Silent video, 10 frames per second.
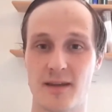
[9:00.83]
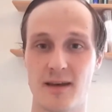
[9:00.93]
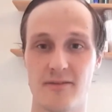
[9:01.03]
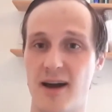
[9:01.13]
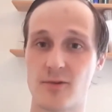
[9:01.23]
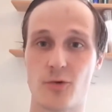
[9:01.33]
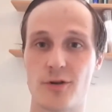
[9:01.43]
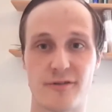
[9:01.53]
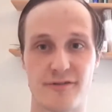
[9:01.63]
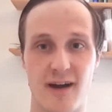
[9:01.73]
They had a
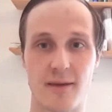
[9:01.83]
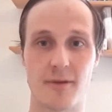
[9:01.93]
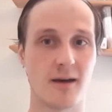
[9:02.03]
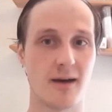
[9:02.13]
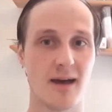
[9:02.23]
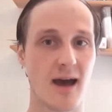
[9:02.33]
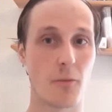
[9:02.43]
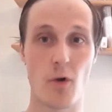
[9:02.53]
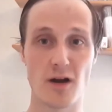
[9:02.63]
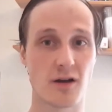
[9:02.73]
wall of fame,
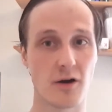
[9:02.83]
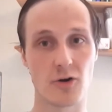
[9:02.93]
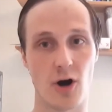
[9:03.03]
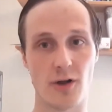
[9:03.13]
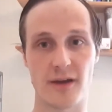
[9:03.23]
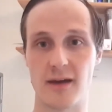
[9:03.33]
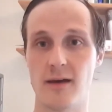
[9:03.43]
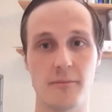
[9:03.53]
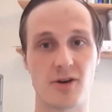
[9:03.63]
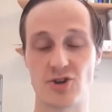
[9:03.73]
and one girl got on it
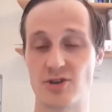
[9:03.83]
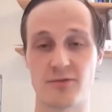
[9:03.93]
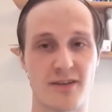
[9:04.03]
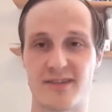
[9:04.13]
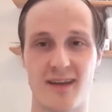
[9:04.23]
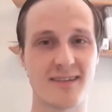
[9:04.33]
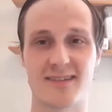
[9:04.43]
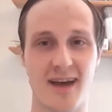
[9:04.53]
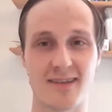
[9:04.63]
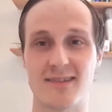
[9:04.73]
because she Sun,
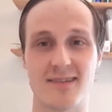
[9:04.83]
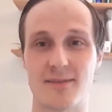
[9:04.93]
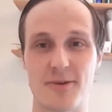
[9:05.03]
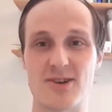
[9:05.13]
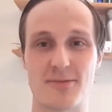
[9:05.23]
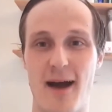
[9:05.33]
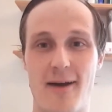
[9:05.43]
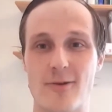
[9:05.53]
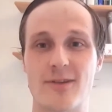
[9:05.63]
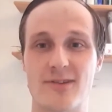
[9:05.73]
Sex and Suspicious
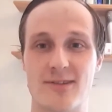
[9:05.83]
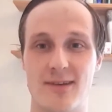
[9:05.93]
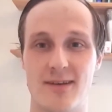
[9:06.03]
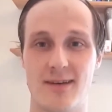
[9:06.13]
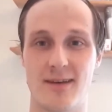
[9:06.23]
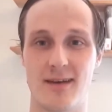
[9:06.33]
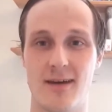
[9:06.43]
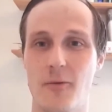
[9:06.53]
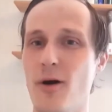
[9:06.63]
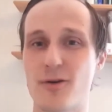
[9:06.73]
Parents.
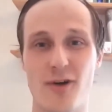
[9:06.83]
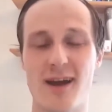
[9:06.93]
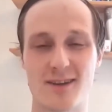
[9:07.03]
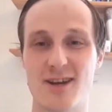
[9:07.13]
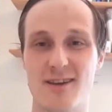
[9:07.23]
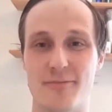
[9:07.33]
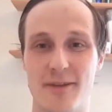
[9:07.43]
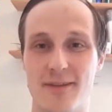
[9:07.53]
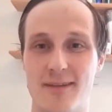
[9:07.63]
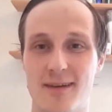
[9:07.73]
What a great
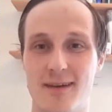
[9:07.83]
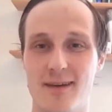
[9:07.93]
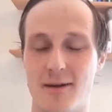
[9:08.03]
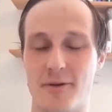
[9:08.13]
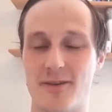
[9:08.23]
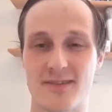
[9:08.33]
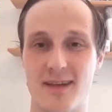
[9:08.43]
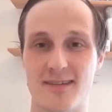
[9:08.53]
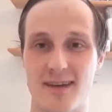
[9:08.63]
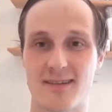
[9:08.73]
achievement. You know, being on
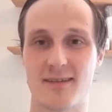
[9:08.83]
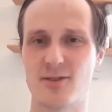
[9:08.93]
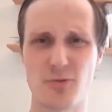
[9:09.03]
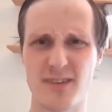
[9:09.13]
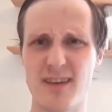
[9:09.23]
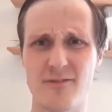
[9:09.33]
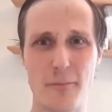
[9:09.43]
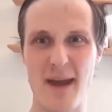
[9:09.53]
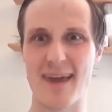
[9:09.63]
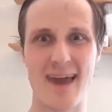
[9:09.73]
Sun, Sex, she wasn't even the
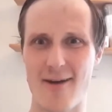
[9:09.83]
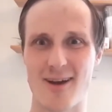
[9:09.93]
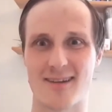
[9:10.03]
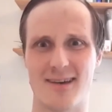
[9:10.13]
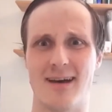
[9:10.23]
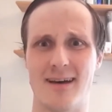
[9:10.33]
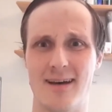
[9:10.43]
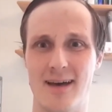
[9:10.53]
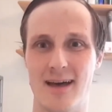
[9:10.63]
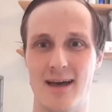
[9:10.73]
main character.
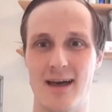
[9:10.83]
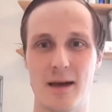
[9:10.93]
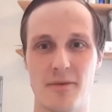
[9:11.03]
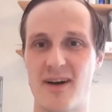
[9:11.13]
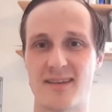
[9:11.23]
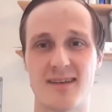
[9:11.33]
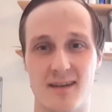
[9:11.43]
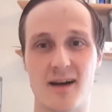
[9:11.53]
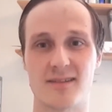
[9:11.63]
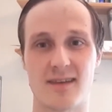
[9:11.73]
But that said,
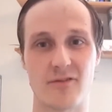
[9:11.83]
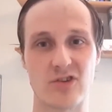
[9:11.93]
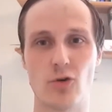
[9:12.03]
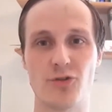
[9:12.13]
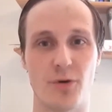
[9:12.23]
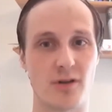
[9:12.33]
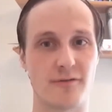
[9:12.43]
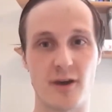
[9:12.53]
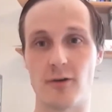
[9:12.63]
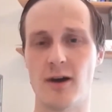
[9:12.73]
I understand the school's point of
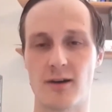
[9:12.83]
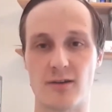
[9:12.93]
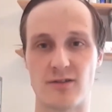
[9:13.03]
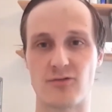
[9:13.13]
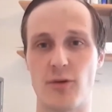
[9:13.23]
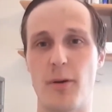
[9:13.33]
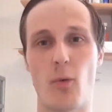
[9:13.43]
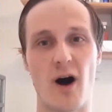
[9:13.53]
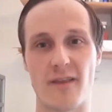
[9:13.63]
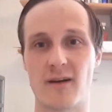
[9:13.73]
view, because Stripper
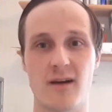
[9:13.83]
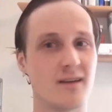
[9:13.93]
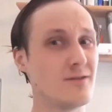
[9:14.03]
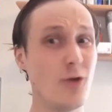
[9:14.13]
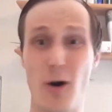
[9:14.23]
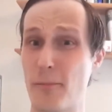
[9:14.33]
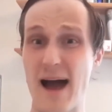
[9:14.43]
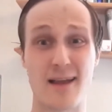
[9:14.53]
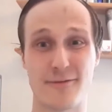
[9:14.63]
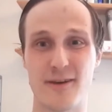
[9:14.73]
1 is not
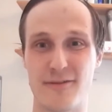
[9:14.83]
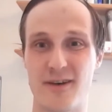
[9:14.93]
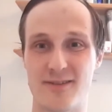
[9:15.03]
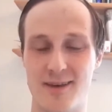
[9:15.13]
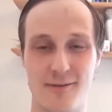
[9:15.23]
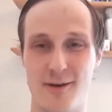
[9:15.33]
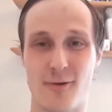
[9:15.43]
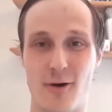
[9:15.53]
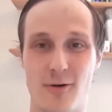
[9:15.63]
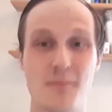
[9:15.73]
bad for your first TV role.